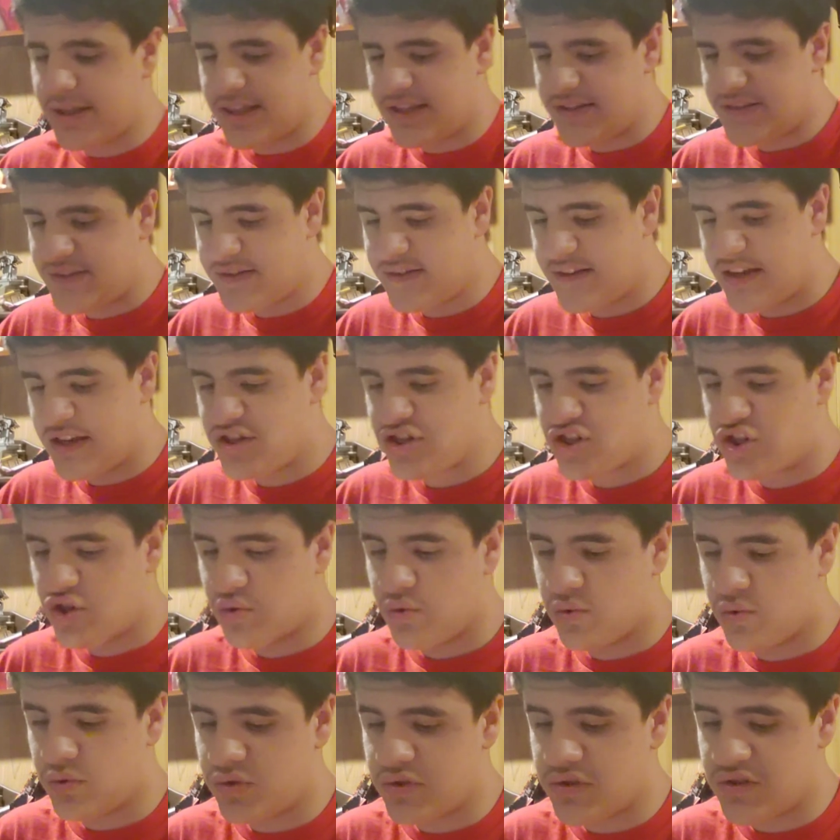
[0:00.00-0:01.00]
This is
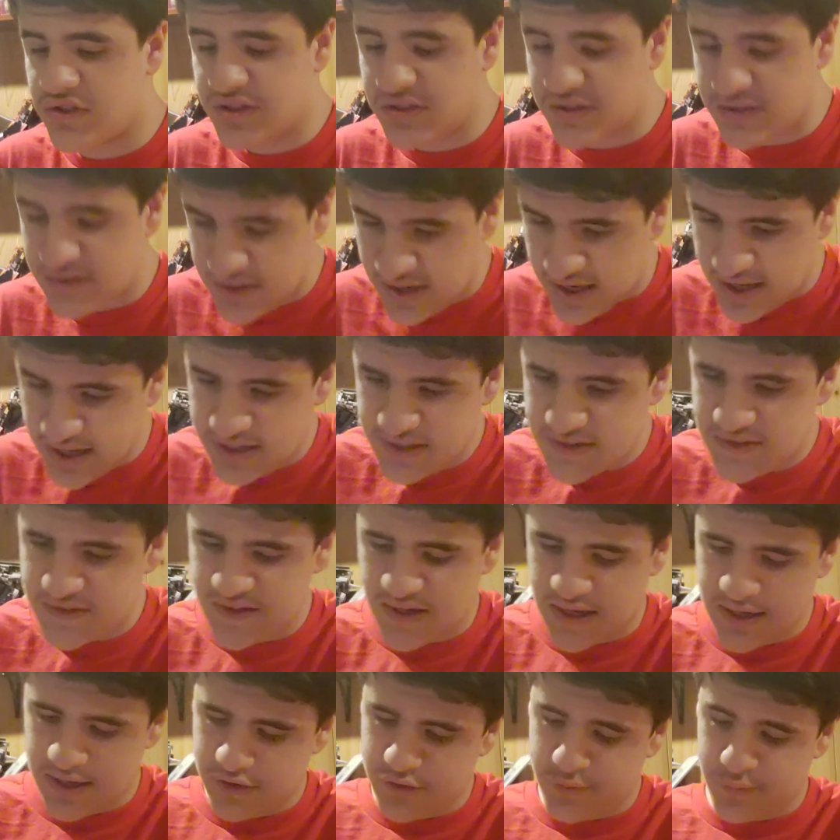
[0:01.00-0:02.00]
issue 6,
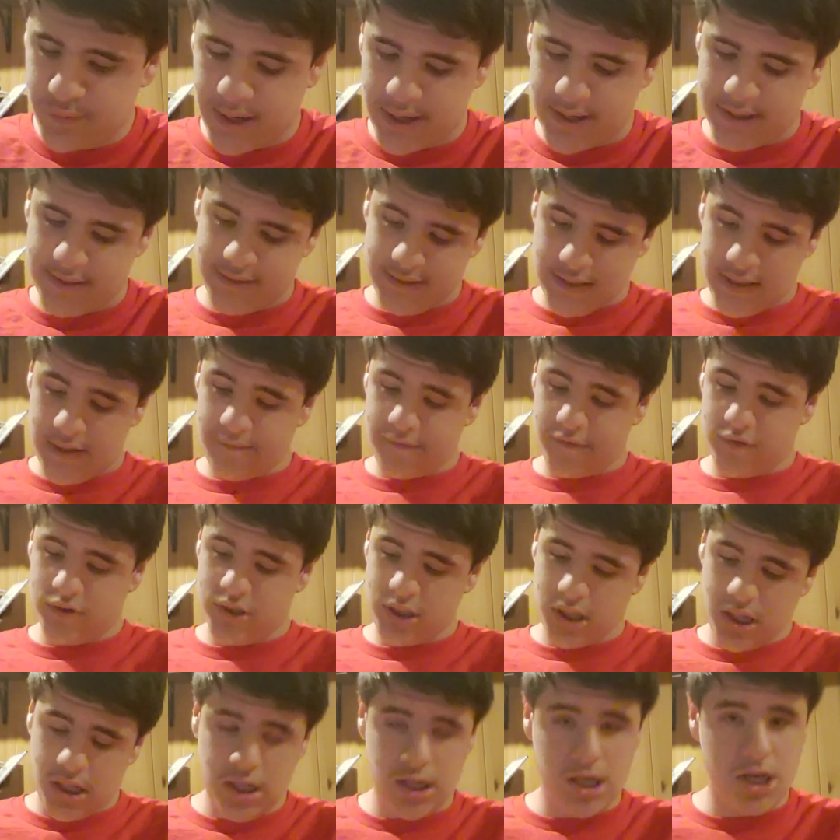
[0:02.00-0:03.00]
and it's rated T for
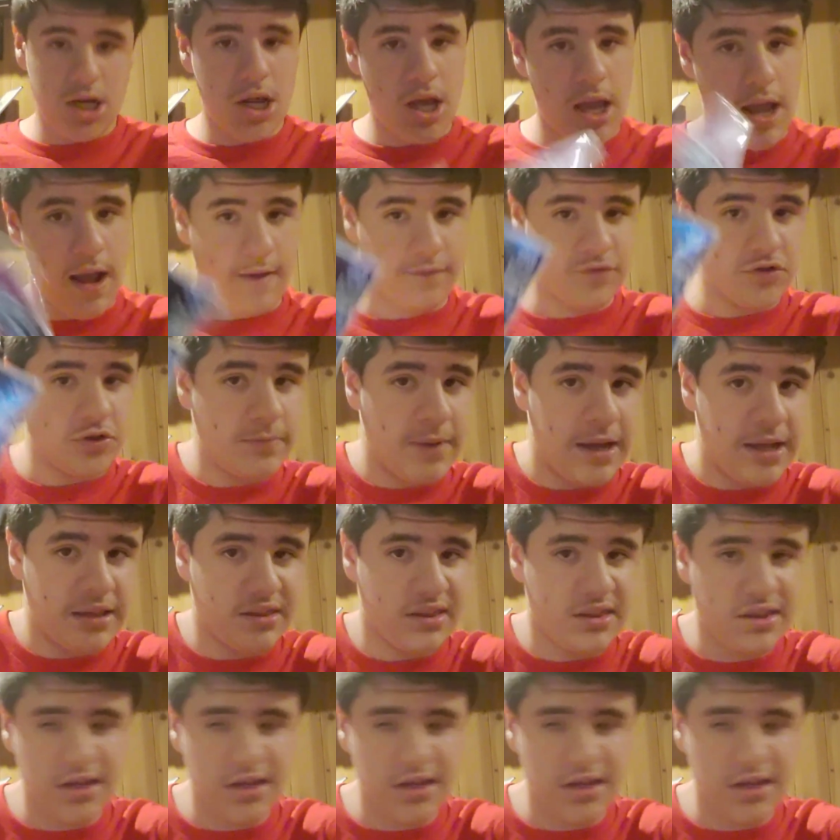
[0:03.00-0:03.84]
teen, Aftermath